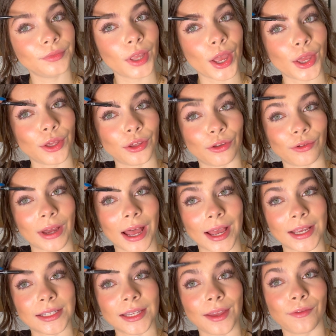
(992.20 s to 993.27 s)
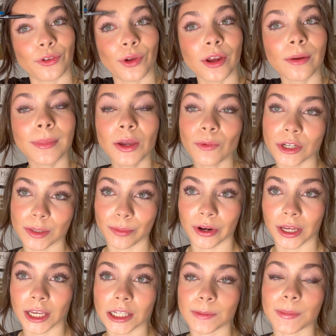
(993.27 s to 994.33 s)
You guys, if you hear me whispering,
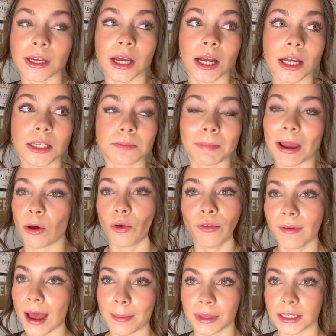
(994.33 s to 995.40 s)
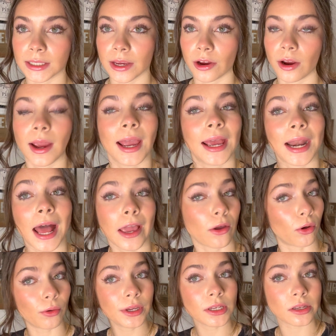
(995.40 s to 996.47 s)
it's because my whole family's here, and I
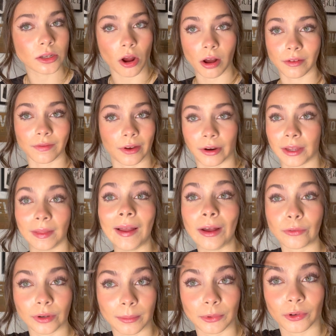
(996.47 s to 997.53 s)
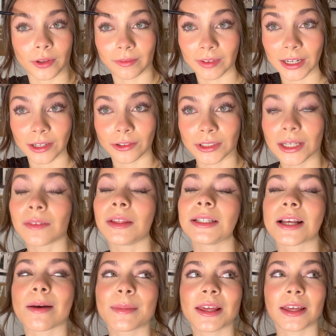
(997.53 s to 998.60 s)
always talk very loud when I'm doing videos, and they
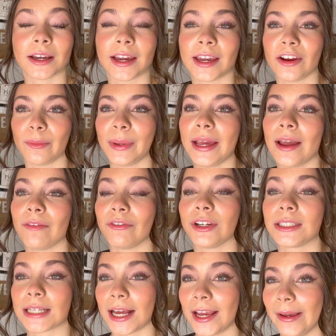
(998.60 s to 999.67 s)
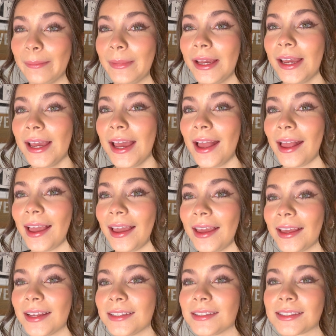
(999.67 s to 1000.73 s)
tell me they can hear me every time,
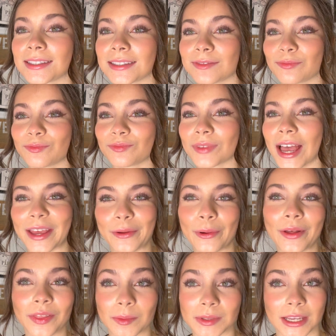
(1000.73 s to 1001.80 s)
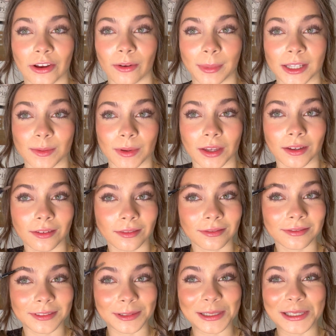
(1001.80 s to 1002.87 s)
and I don't want them to hear me speak.
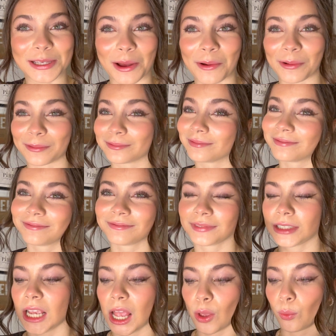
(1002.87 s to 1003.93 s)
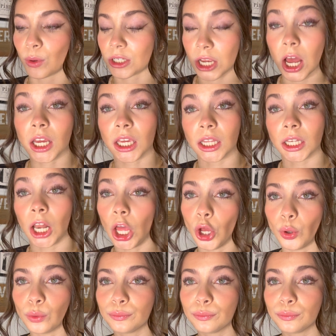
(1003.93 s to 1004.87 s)
So we're talking low.